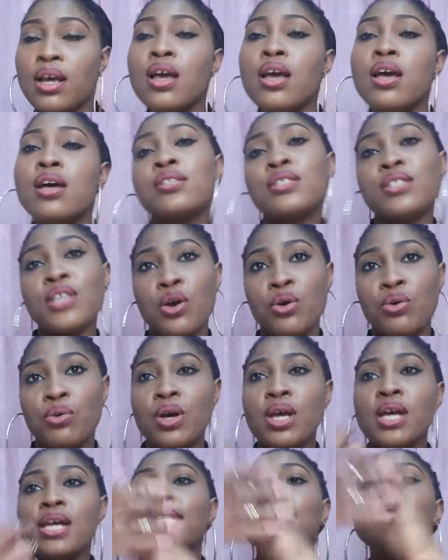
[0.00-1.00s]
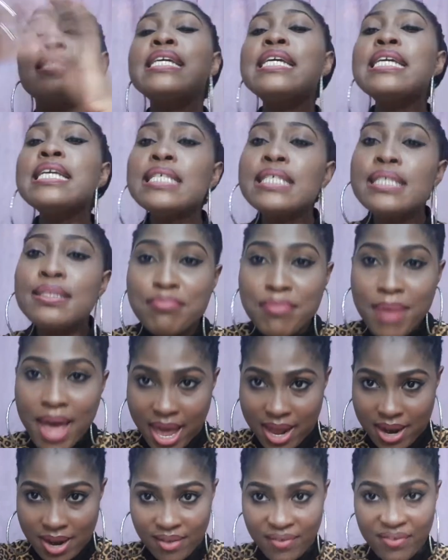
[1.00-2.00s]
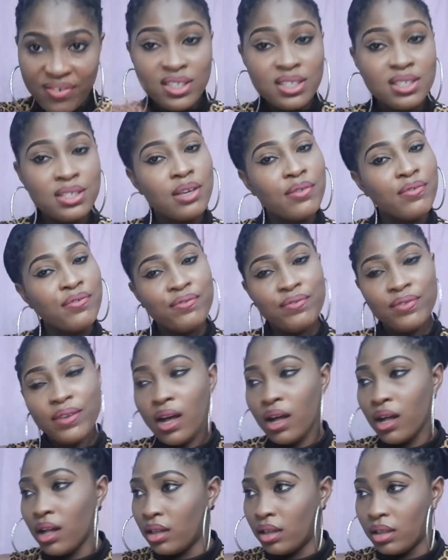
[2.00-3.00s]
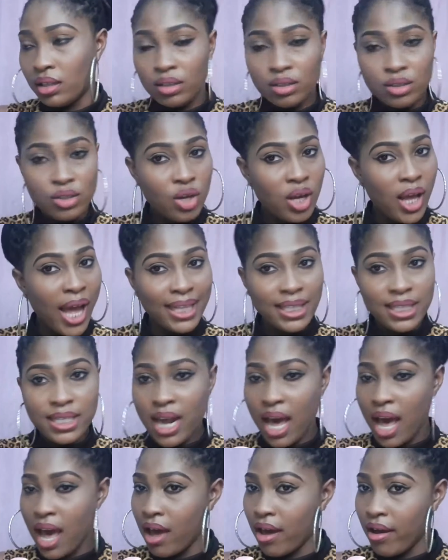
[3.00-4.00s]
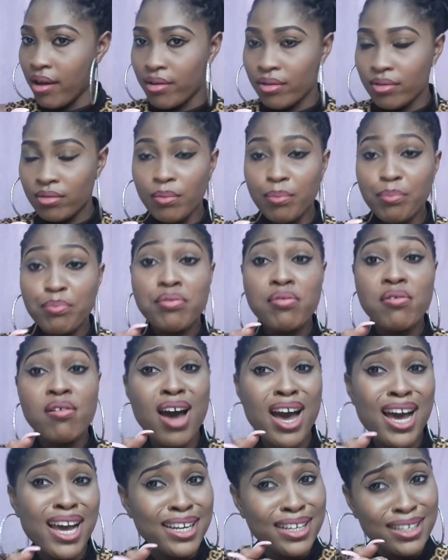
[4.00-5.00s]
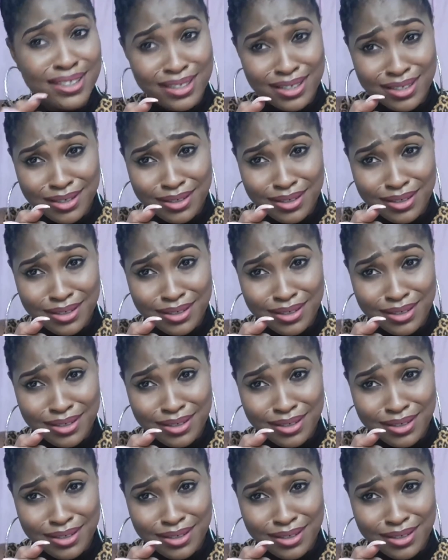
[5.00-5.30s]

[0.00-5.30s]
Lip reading: So, these men, first of all, you gotta know, pride.